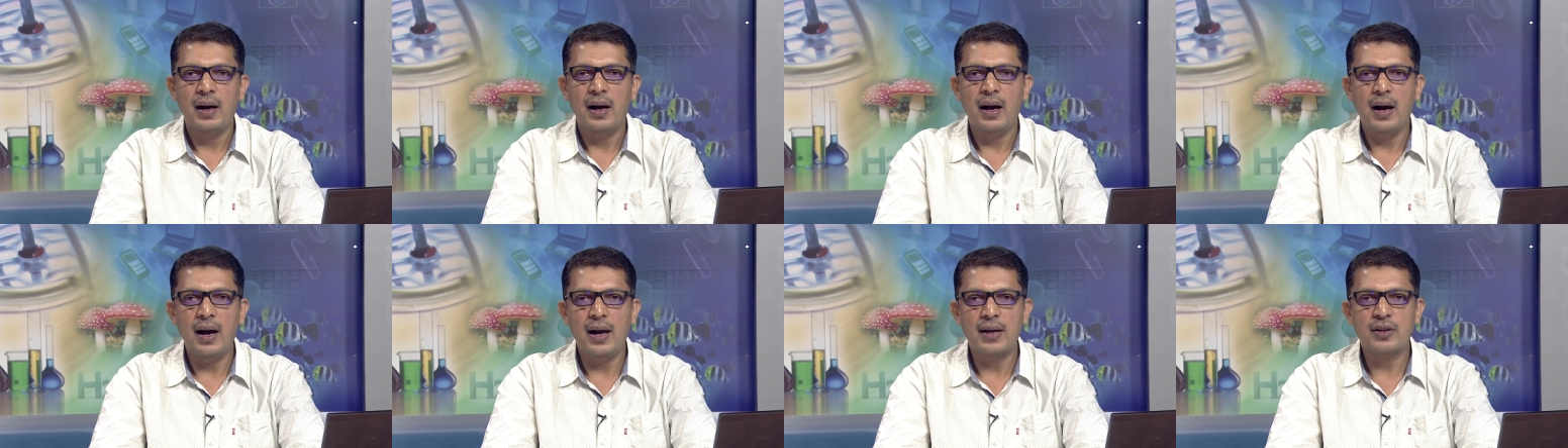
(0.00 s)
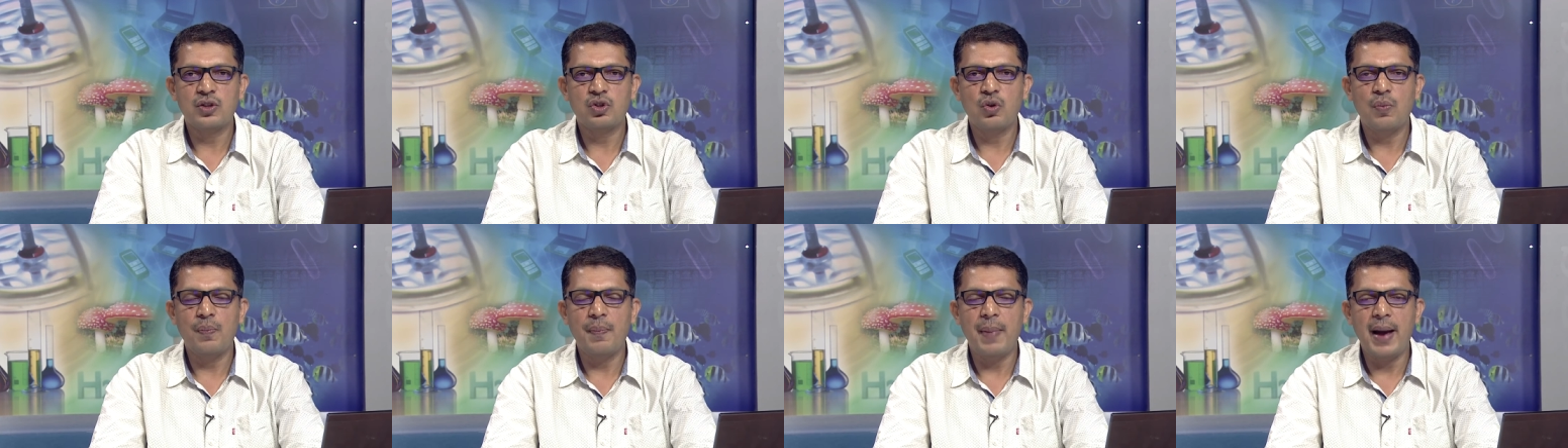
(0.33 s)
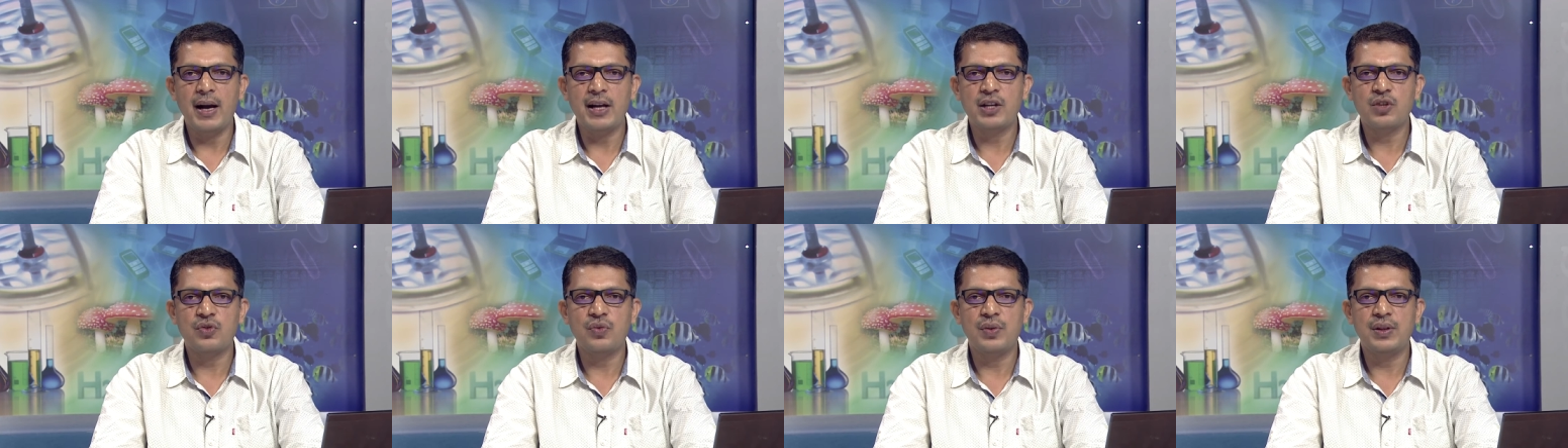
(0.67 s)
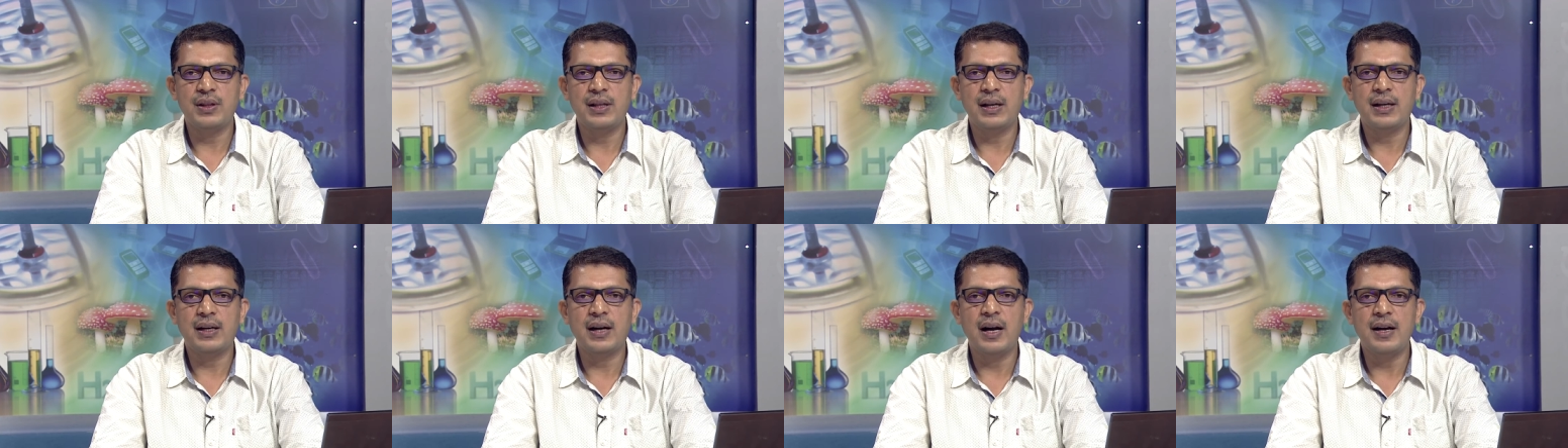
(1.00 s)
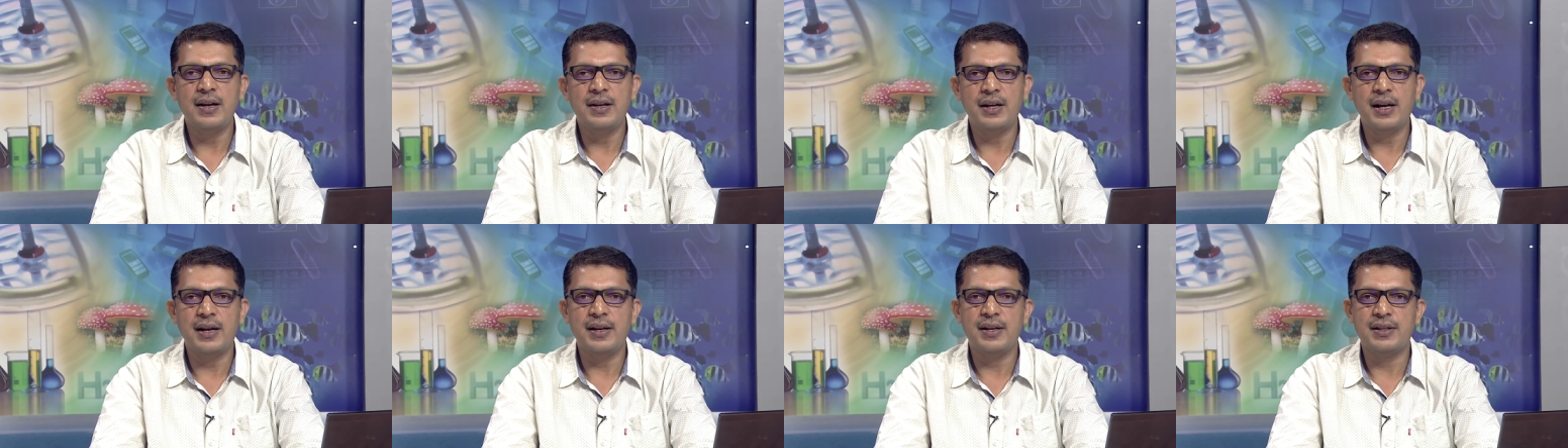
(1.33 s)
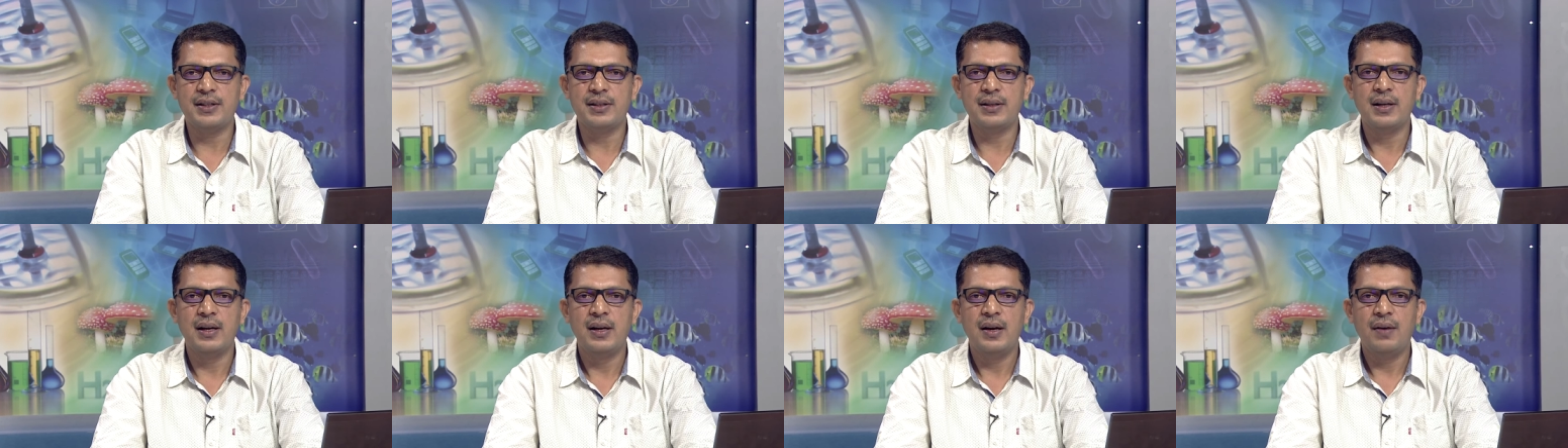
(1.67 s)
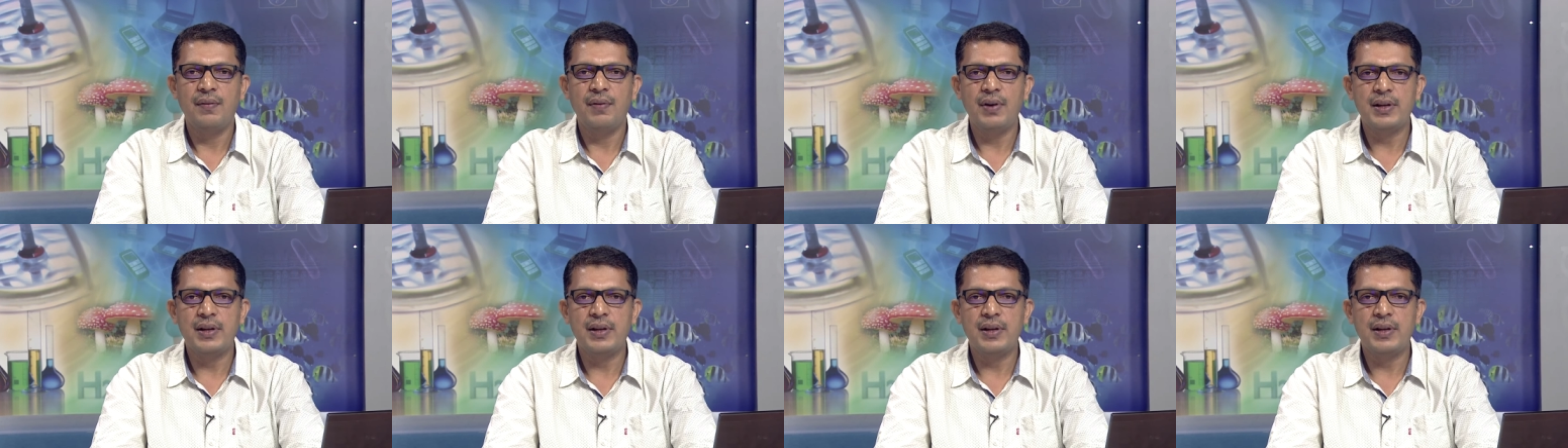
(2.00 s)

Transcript: has to match with the contents